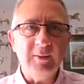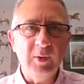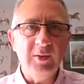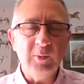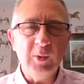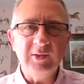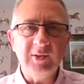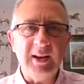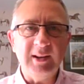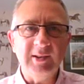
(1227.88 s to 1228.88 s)
with a
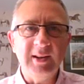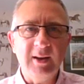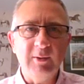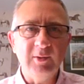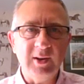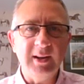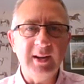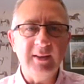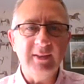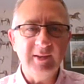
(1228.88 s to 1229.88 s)
selection now and say,
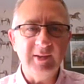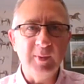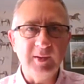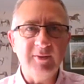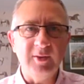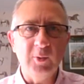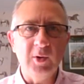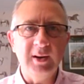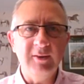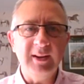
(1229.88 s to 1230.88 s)
yeah, this is my definite
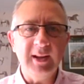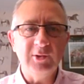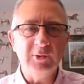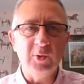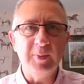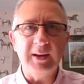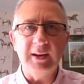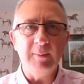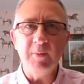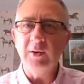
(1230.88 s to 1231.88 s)
one. And if it gets drawn
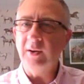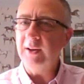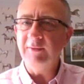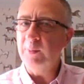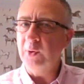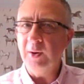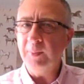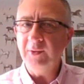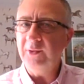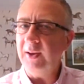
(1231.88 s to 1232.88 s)
badly, I might not even put it
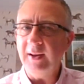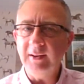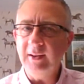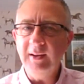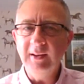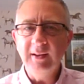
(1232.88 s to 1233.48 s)
up on Saturday.